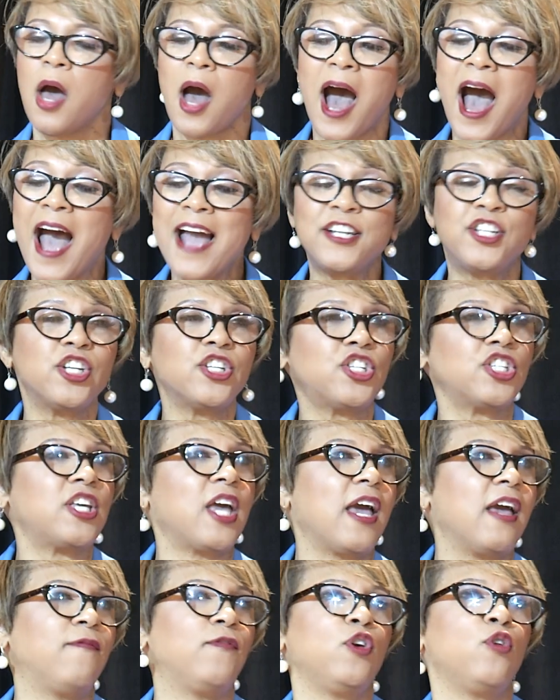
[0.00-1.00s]
I just
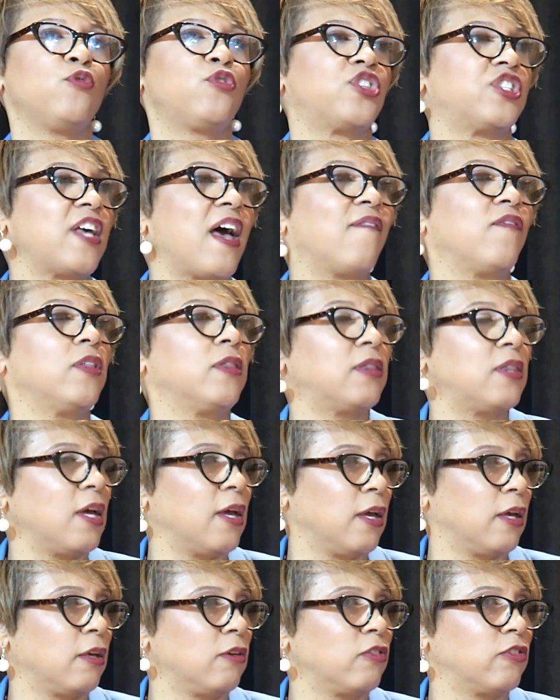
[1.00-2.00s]
gave you seven
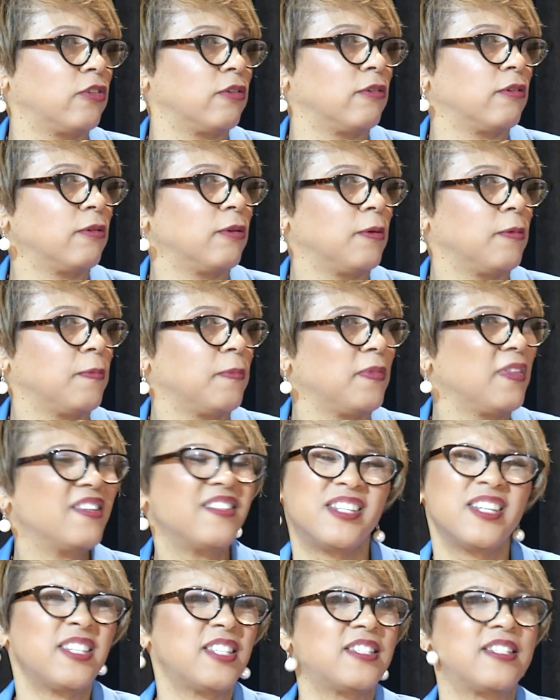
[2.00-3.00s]
things,
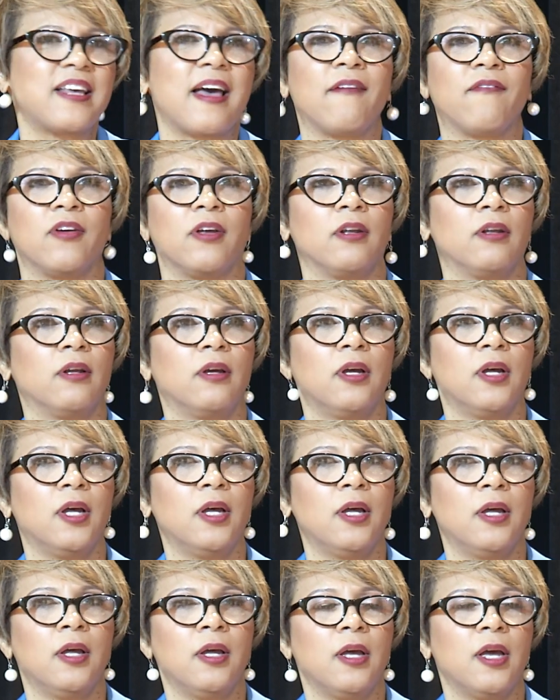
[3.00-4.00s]
just seven.
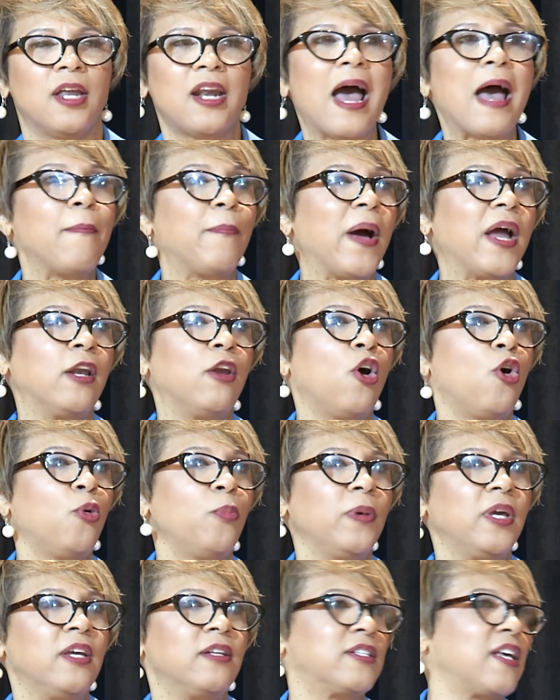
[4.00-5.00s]
And I by no
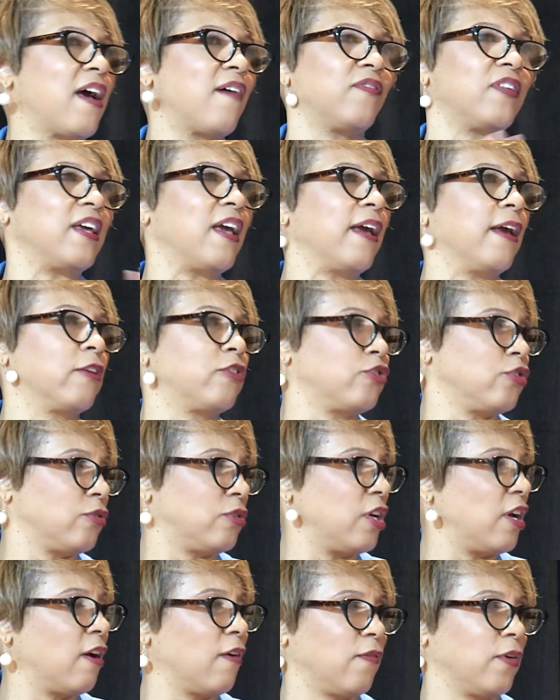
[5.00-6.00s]
means have the answer
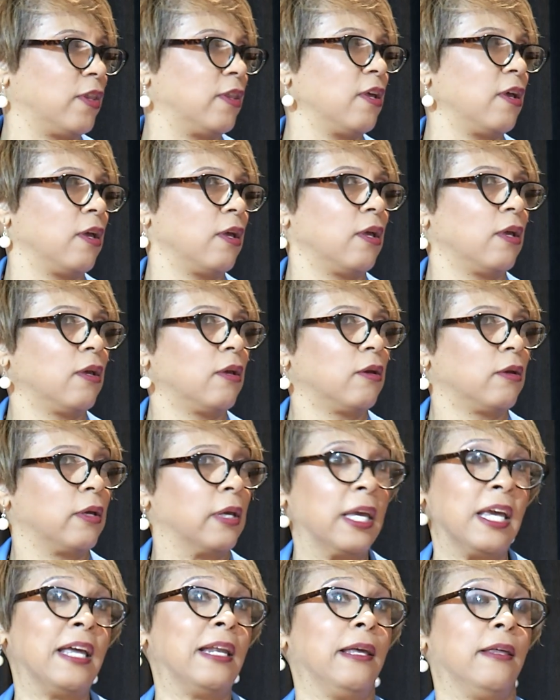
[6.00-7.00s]
to everything,
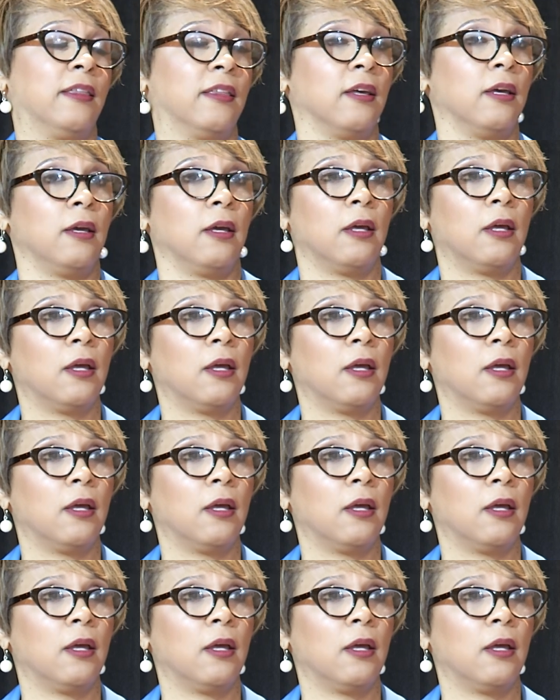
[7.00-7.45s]
anything.